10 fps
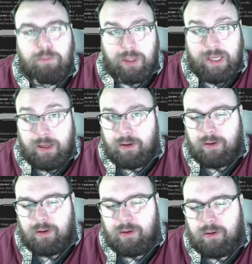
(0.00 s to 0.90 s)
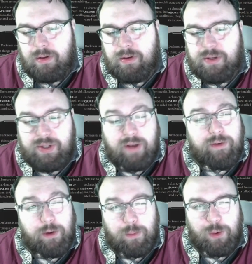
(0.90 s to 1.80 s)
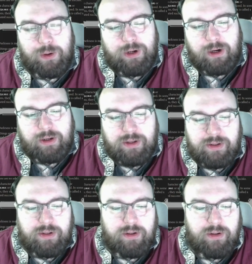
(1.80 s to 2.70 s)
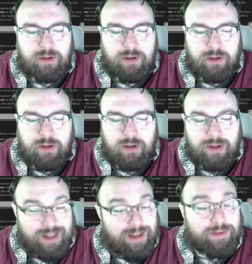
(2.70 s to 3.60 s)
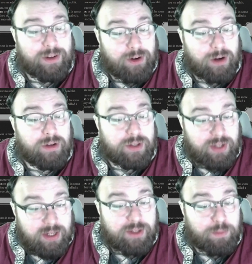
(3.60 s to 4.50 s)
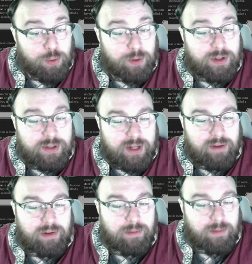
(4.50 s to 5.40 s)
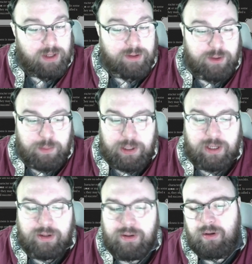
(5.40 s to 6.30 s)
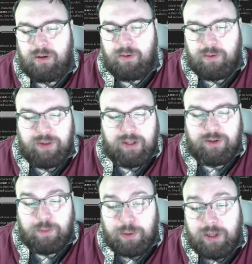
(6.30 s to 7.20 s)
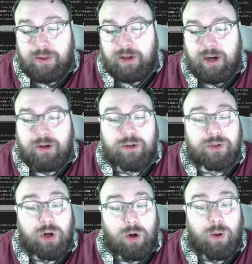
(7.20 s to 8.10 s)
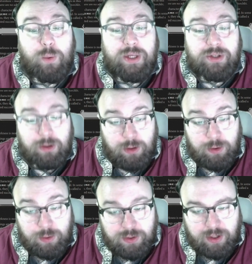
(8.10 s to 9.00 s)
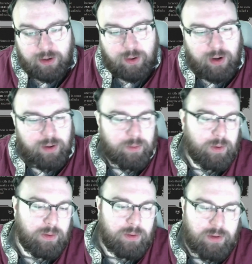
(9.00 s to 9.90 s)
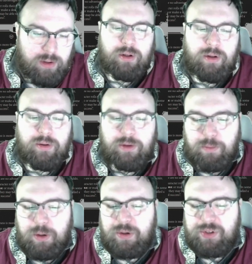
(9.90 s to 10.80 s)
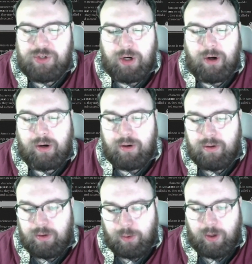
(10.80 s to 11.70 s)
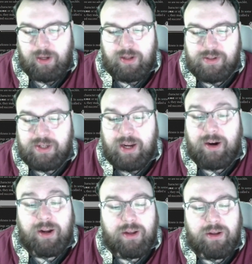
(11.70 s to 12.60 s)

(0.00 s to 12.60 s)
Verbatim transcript: Bleak. Seven or more darkness. If the darkness is more than seven, things are bleak. When things are bleak, the characters always lose on a crown roll. The mood is dark, gritty, and scary.